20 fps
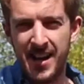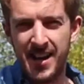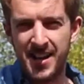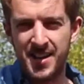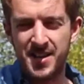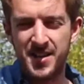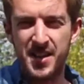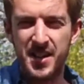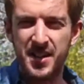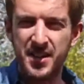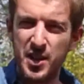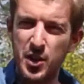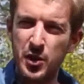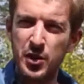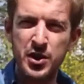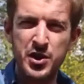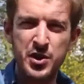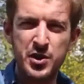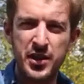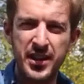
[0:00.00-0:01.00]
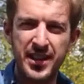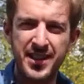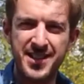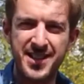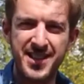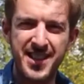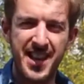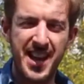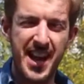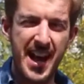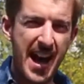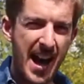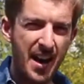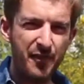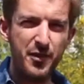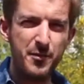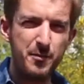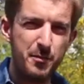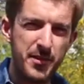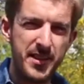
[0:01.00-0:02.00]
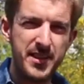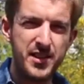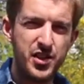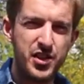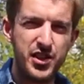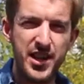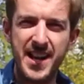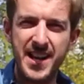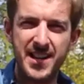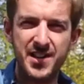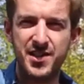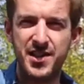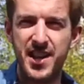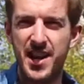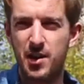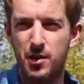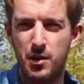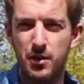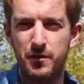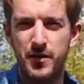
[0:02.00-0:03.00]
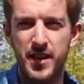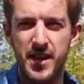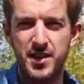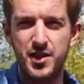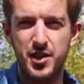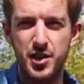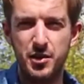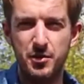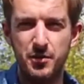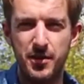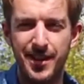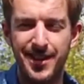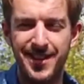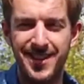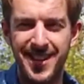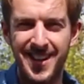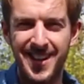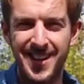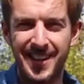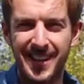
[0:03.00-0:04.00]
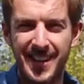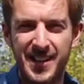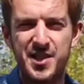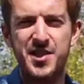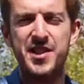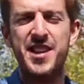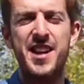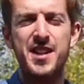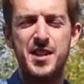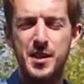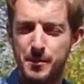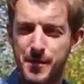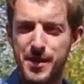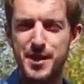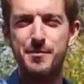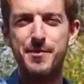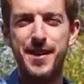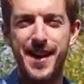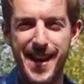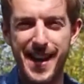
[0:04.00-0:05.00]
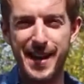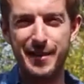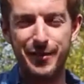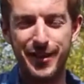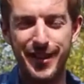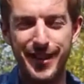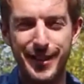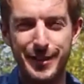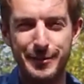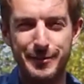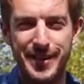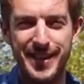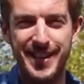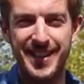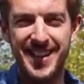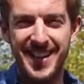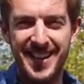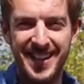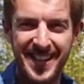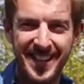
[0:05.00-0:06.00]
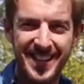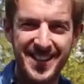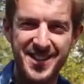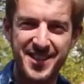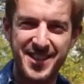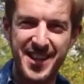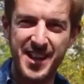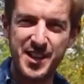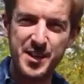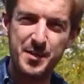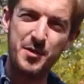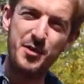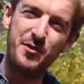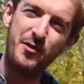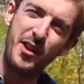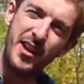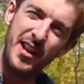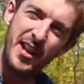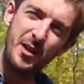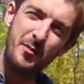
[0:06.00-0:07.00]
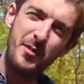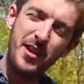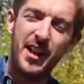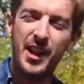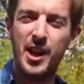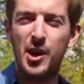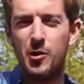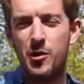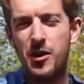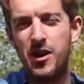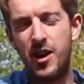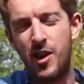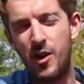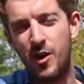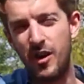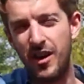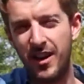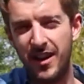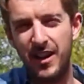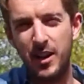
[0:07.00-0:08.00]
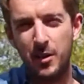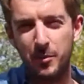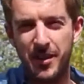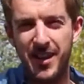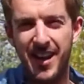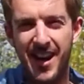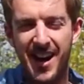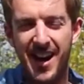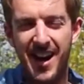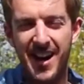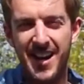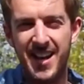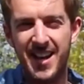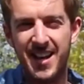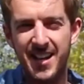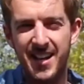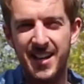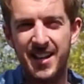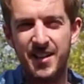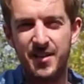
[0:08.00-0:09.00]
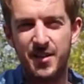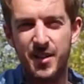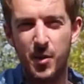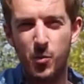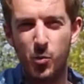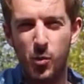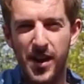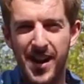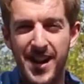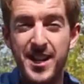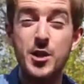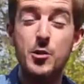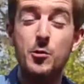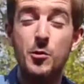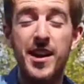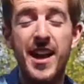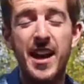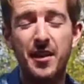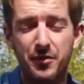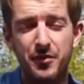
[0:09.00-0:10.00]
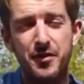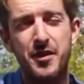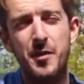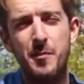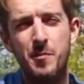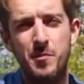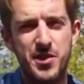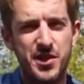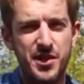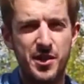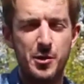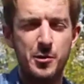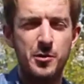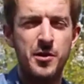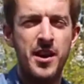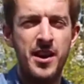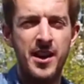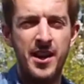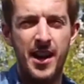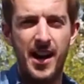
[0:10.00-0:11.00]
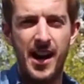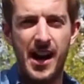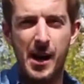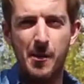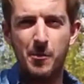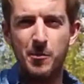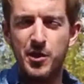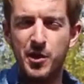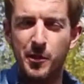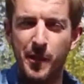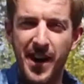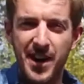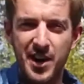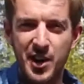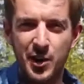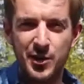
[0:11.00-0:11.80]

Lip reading: is that the other strings that haven't been changed out of their tuning can start to misbehave a little bit. They can start to move a little bit lower or a little bit higher than where you left them. So you might